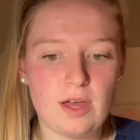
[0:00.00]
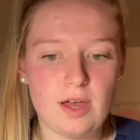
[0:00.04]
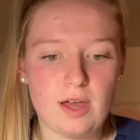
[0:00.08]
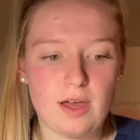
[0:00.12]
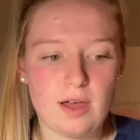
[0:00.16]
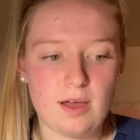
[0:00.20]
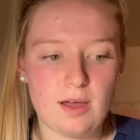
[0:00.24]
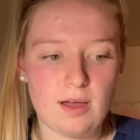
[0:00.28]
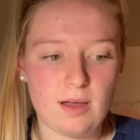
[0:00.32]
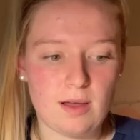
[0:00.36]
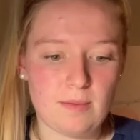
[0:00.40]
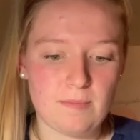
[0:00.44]

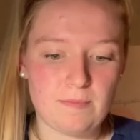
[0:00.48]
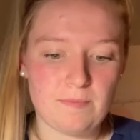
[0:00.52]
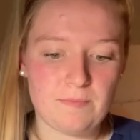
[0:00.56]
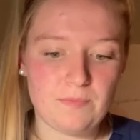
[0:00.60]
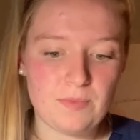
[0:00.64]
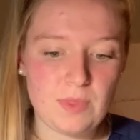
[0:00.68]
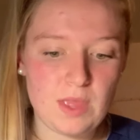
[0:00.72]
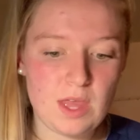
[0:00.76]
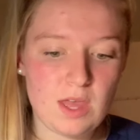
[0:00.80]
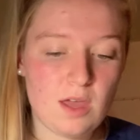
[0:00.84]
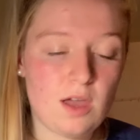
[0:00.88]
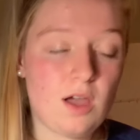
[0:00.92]
I'll
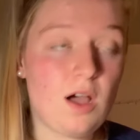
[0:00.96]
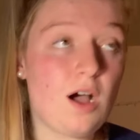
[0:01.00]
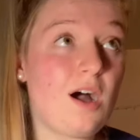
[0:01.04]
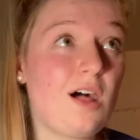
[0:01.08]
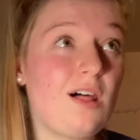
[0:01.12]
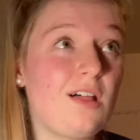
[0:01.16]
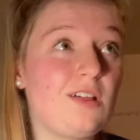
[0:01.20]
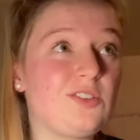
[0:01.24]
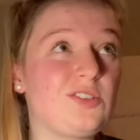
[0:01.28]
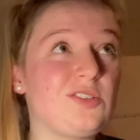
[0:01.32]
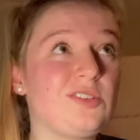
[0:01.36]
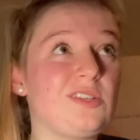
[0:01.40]

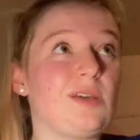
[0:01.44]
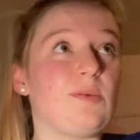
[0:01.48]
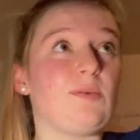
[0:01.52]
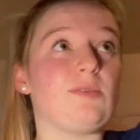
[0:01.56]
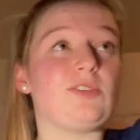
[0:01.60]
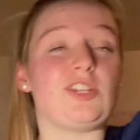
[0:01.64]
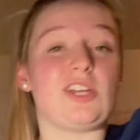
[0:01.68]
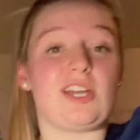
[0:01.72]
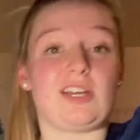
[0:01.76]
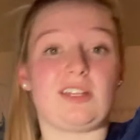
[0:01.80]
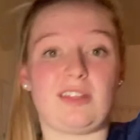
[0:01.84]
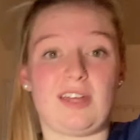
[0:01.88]
also double
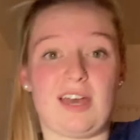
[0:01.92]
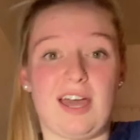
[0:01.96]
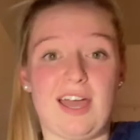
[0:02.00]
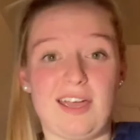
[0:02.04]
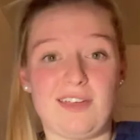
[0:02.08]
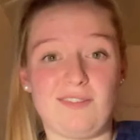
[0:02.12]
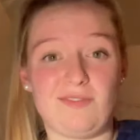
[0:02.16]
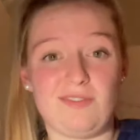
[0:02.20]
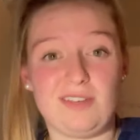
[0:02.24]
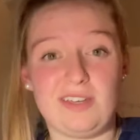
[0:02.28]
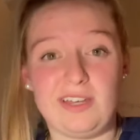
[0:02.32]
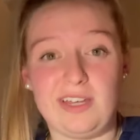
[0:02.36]
check the
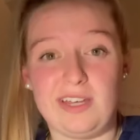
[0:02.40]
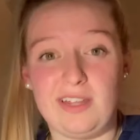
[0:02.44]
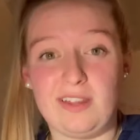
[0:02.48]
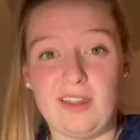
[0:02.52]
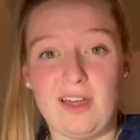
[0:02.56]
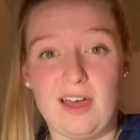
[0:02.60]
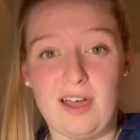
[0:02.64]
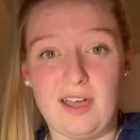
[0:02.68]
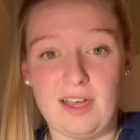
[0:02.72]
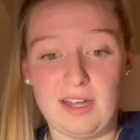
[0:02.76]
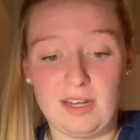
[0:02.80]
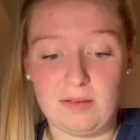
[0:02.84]
IV
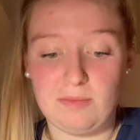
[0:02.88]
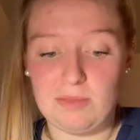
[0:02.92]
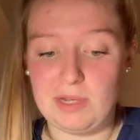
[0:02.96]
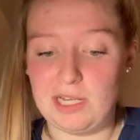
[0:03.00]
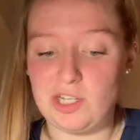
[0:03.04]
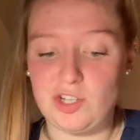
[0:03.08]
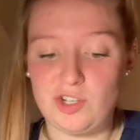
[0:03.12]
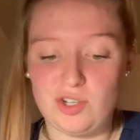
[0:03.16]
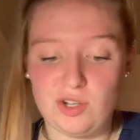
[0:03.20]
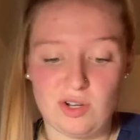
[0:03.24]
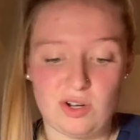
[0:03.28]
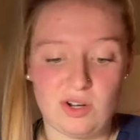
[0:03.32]
line, make
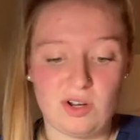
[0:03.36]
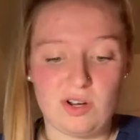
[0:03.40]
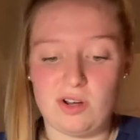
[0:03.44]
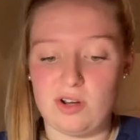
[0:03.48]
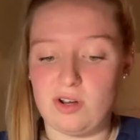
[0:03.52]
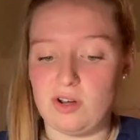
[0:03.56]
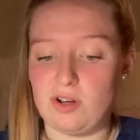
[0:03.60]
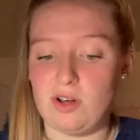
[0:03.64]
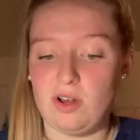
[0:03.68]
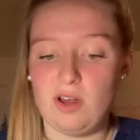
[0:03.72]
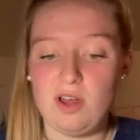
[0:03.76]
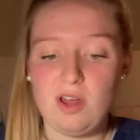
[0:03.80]

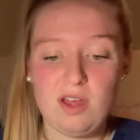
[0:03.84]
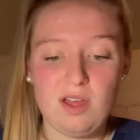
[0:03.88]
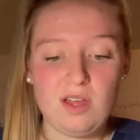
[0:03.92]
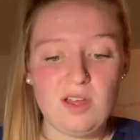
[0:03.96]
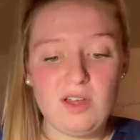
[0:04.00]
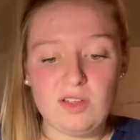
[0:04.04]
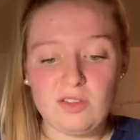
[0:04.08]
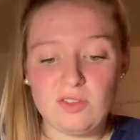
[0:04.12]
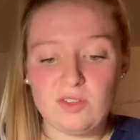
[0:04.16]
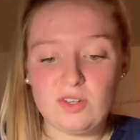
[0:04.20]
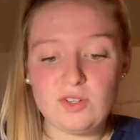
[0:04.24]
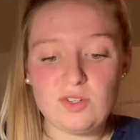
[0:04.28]
sure
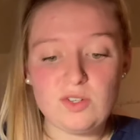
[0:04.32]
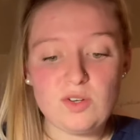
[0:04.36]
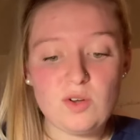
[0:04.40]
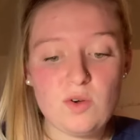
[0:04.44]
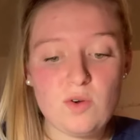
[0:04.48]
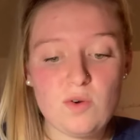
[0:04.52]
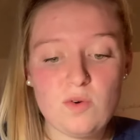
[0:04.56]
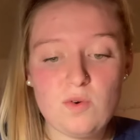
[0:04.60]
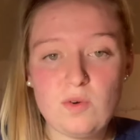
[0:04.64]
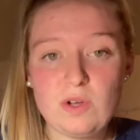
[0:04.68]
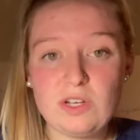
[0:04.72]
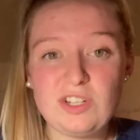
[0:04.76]
there's
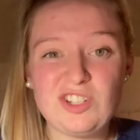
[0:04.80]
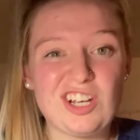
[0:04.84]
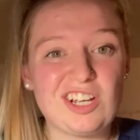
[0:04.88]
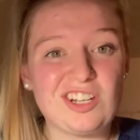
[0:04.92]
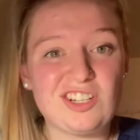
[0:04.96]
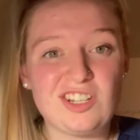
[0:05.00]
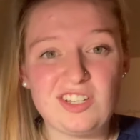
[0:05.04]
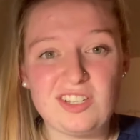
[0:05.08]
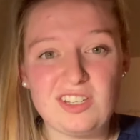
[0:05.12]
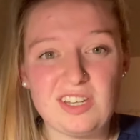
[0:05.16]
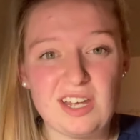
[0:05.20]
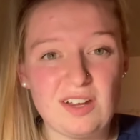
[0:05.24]
no
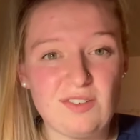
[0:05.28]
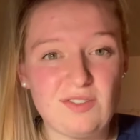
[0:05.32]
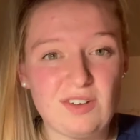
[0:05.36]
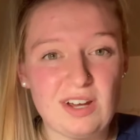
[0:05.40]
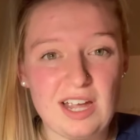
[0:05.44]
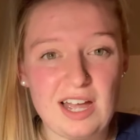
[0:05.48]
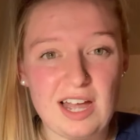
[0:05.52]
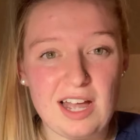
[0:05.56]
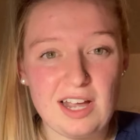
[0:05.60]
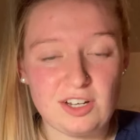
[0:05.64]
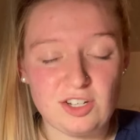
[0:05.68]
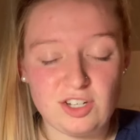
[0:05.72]
injection site
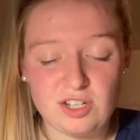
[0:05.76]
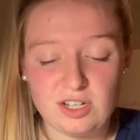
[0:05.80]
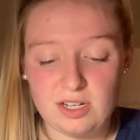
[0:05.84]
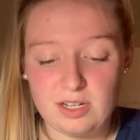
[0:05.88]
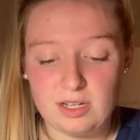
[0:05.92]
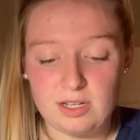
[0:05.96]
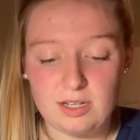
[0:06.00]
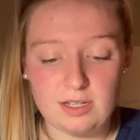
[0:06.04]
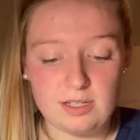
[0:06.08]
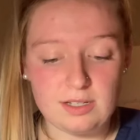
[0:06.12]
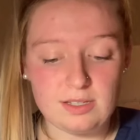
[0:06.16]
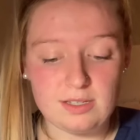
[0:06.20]

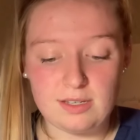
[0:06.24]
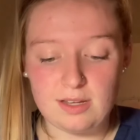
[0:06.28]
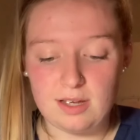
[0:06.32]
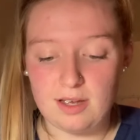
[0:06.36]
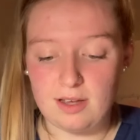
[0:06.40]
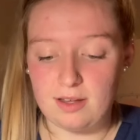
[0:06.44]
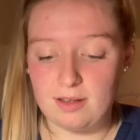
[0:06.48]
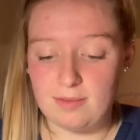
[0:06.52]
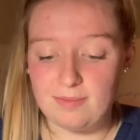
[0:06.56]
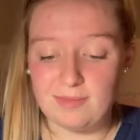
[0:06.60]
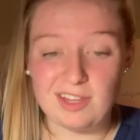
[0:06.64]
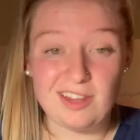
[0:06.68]
reactions,
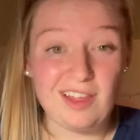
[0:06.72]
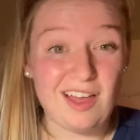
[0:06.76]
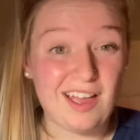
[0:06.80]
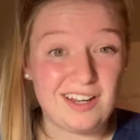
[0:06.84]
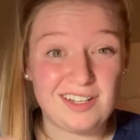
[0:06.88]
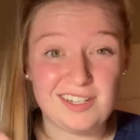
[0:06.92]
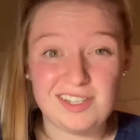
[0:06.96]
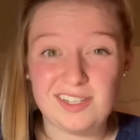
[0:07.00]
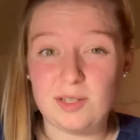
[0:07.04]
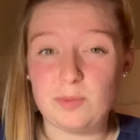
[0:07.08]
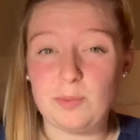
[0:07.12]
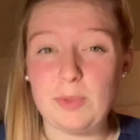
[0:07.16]
the
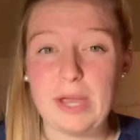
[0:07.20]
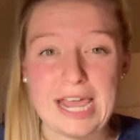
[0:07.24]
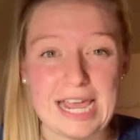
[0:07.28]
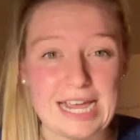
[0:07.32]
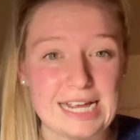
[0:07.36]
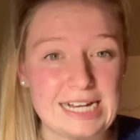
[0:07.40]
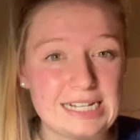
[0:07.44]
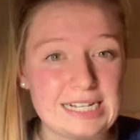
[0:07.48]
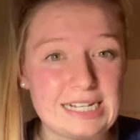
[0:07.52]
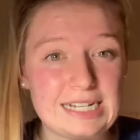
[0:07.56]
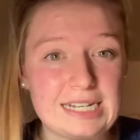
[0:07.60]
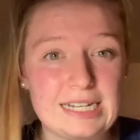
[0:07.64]
line's still
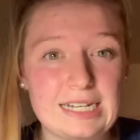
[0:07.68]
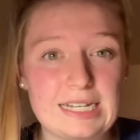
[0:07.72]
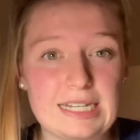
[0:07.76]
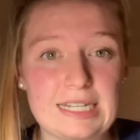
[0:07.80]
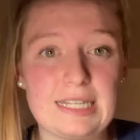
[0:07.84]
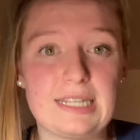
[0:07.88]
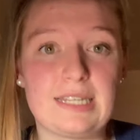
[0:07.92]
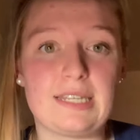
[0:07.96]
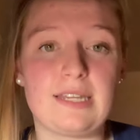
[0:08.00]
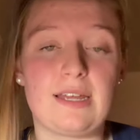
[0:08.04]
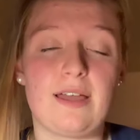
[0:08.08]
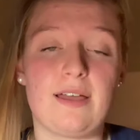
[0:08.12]
patent,
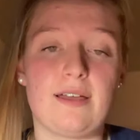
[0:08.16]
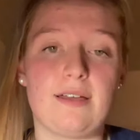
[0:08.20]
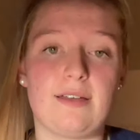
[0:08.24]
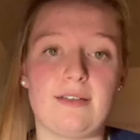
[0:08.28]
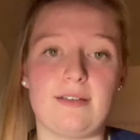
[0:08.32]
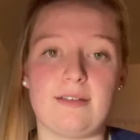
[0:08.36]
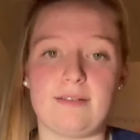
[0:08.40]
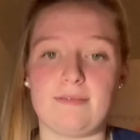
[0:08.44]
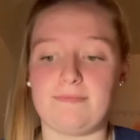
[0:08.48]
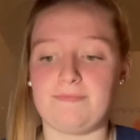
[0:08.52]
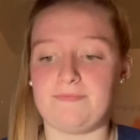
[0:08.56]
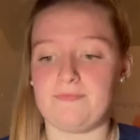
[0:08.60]

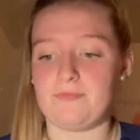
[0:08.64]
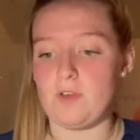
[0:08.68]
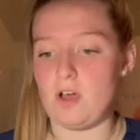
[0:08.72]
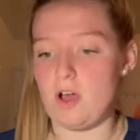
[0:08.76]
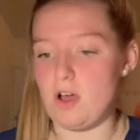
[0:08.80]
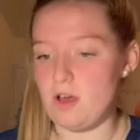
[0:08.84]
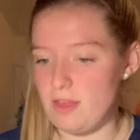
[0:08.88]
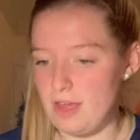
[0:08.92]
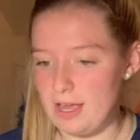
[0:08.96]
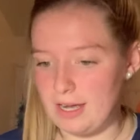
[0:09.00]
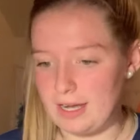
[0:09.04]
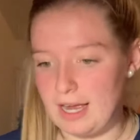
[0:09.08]

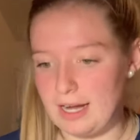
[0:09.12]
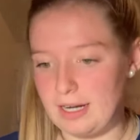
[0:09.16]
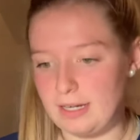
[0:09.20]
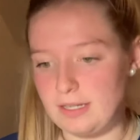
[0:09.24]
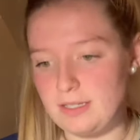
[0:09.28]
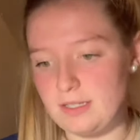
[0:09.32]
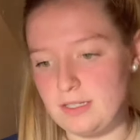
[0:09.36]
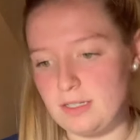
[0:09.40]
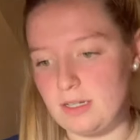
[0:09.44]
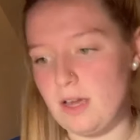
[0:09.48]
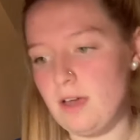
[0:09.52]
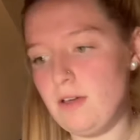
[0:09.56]
all that kind of
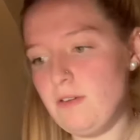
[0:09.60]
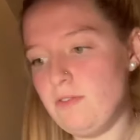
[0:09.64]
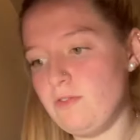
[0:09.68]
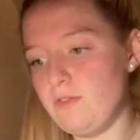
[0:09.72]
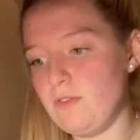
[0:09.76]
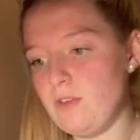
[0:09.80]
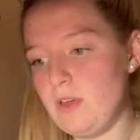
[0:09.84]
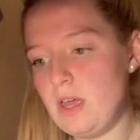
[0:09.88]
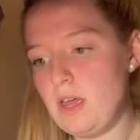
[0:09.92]
stuff.